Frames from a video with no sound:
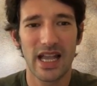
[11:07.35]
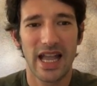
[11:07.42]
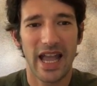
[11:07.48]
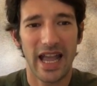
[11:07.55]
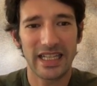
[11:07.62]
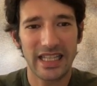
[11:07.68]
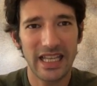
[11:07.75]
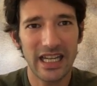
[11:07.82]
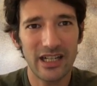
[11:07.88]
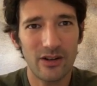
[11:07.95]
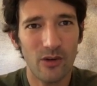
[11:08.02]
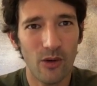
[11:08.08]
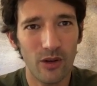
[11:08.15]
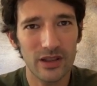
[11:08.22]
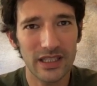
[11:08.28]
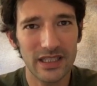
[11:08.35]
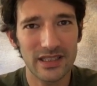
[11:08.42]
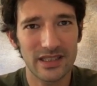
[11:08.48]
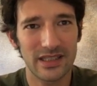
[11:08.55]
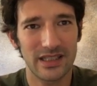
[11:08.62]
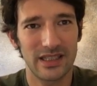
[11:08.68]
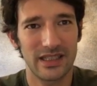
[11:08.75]
And here all
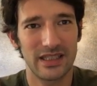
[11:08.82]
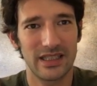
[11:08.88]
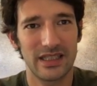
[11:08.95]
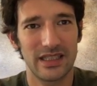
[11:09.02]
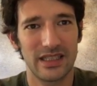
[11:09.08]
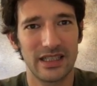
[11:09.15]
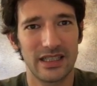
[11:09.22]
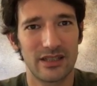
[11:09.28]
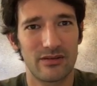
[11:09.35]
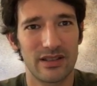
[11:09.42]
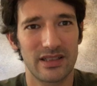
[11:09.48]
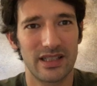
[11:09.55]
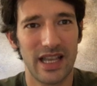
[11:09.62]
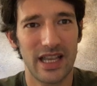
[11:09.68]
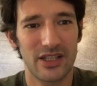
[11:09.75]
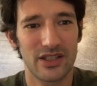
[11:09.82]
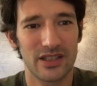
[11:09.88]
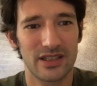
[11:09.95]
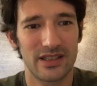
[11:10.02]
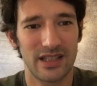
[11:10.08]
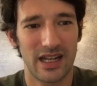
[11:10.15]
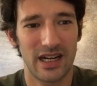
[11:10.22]
these
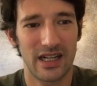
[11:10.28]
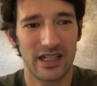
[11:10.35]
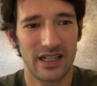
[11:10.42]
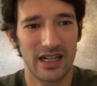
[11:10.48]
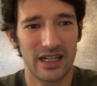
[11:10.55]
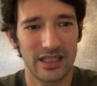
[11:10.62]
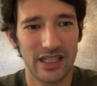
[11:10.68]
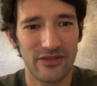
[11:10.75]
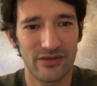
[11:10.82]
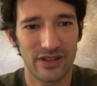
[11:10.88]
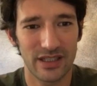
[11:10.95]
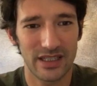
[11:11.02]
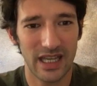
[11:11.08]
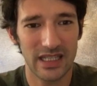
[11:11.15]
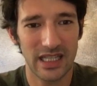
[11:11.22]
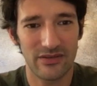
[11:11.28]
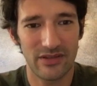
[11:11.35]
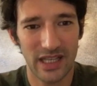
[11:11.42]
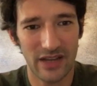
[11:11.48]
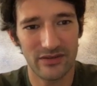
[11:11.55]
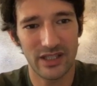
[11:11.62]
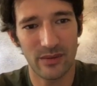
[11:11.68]
translations are different. Yeah? Then we
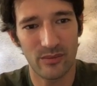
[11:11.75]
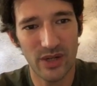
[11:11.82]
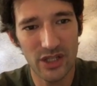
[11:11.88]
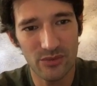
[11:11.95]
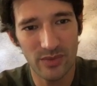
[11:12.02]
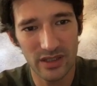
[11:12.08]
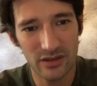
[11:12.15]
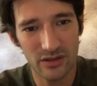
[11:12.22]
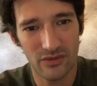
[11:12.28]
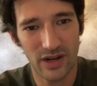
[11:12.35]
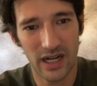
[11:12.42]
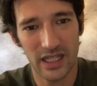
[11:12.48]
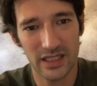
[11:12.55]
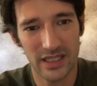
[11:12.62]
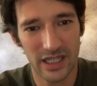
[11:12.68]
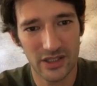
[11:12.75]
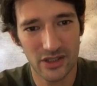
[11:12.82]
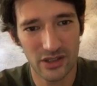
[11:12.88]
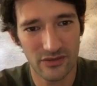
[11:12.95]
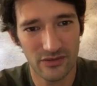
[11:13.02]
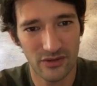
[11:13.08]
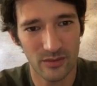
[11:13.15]
have the abridgment of
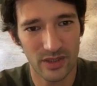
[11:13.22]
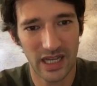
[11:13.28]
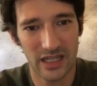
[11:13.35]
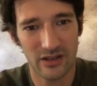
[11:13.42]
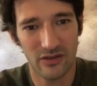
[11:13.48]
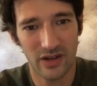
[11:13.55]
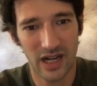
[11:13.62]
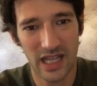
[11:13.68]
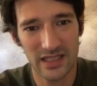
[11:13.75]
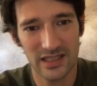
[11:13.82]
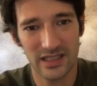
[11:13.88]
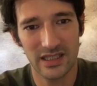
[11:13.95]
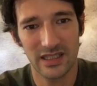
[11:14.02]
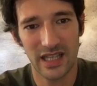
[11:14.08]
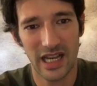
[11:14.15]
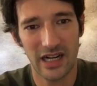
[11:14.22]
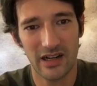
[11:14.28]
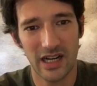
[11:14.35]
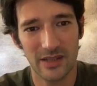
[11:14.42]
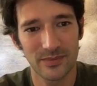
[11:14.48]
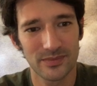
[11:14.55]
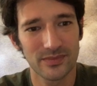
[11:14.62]
architecture from a kind of classical
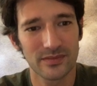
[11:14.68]
era.